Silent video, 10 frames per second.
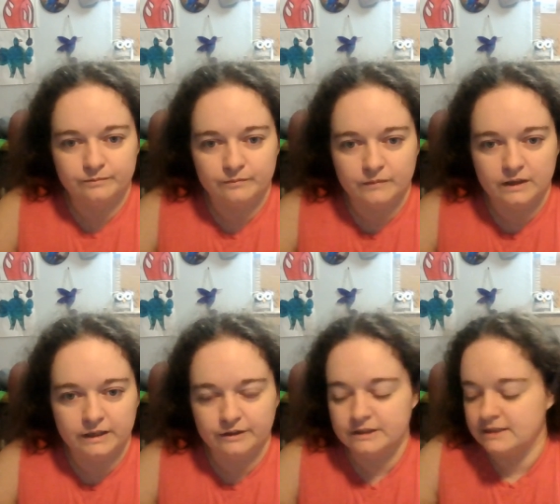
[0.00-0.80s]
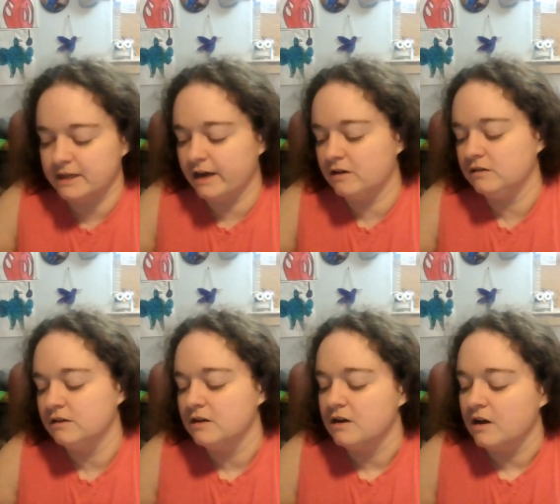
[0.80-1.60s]
clearance sale
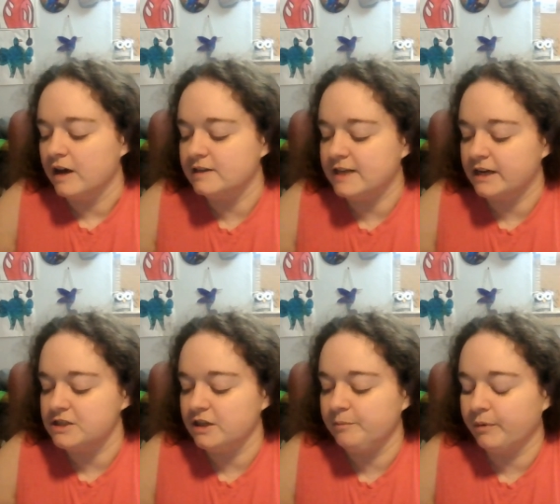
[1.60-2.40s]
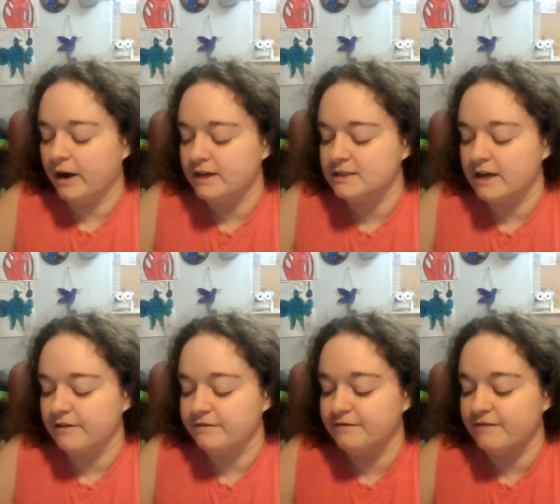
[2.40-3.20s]
is actually priced at
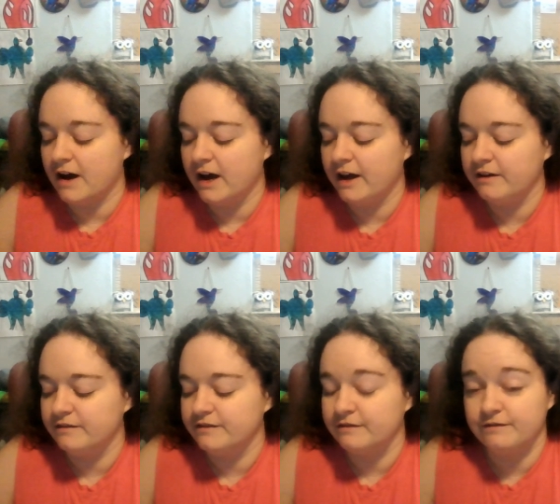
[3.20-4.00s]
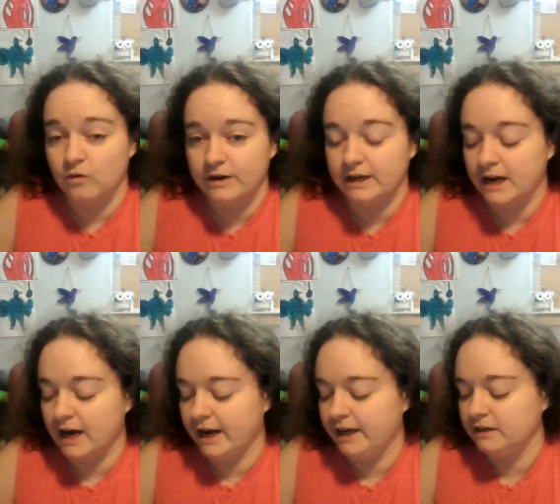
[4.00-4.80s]

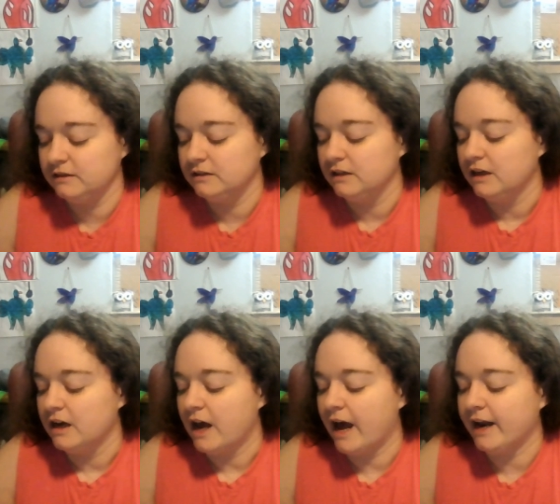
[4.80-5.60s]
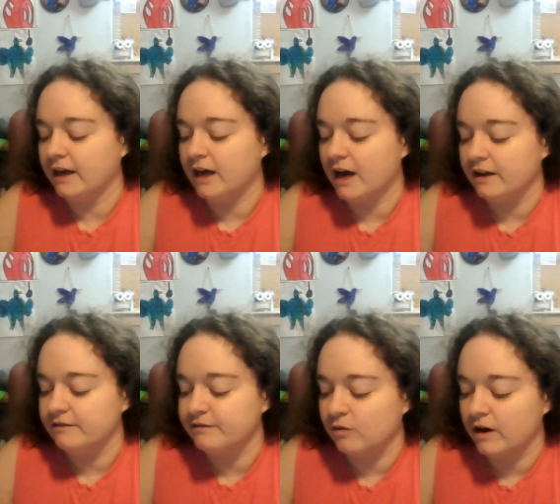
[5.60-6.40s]
$5.49, and I got it
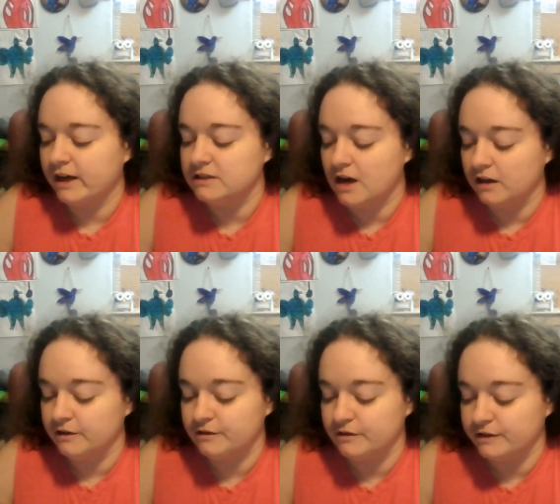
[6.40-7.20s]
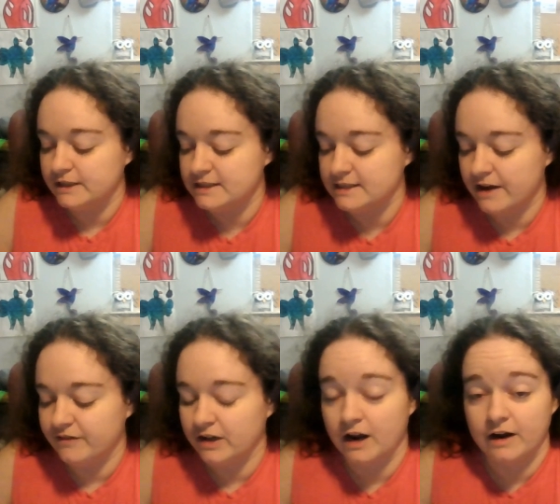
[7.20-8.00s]
for $1.37.
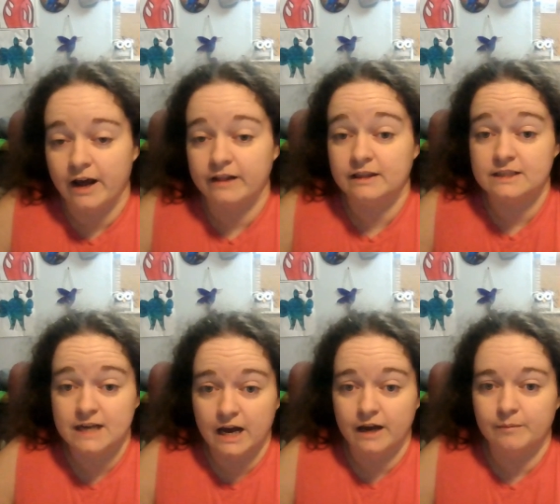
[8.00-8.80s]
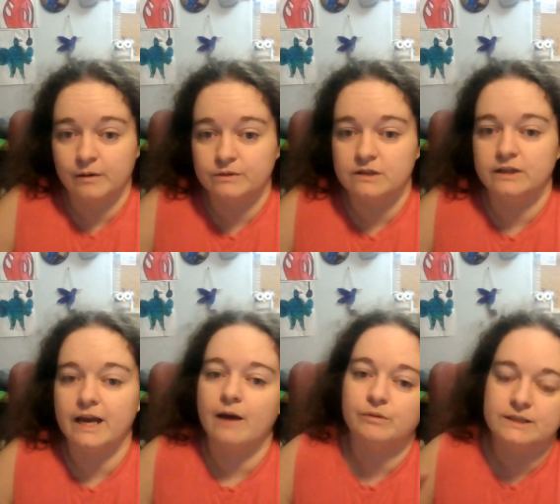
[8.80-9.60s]
And at the time, I was only
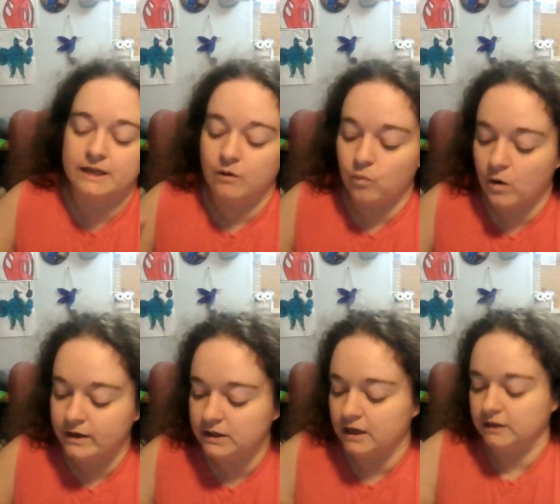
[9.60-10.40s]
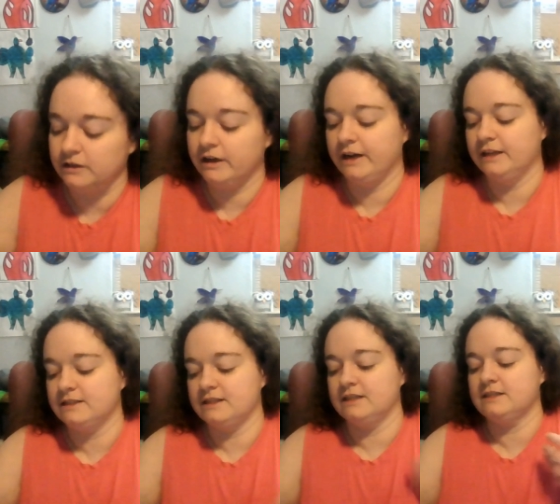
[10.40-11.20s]
able to get one color, and it's
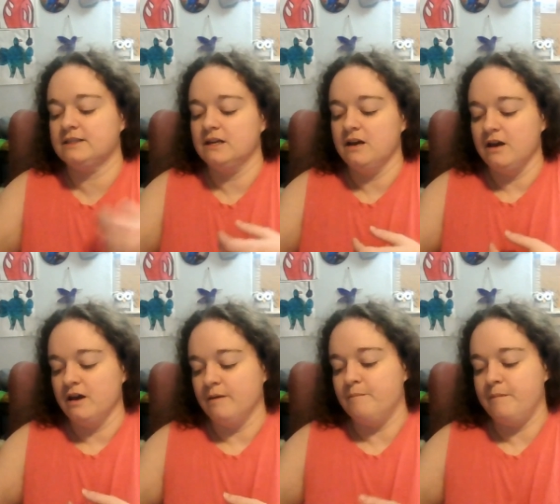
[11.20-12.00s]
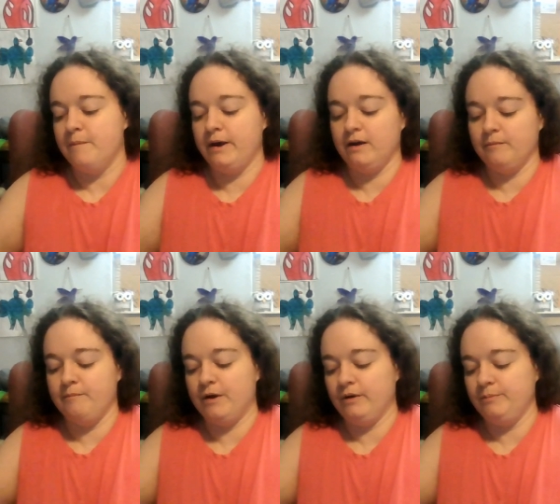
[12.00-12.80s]
this
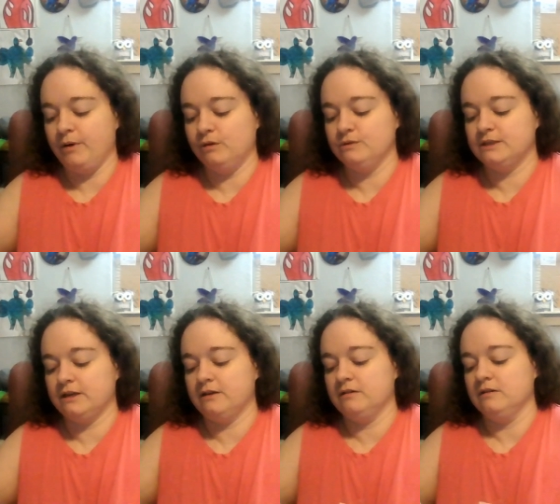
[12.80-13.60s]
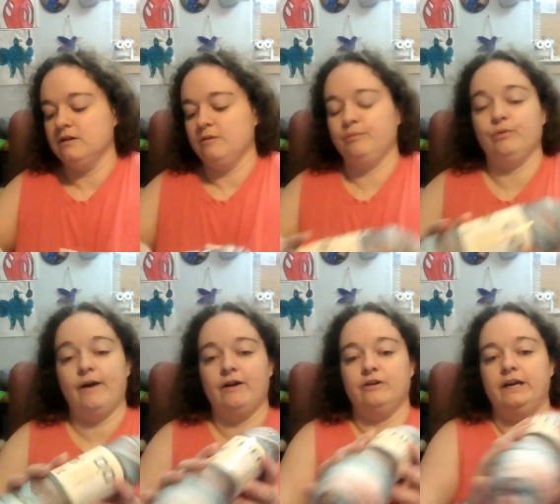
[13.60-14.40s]
Mariposa
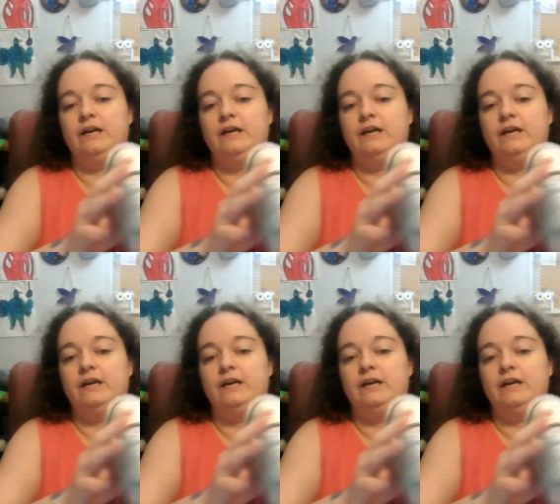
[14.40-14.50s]
Prairie.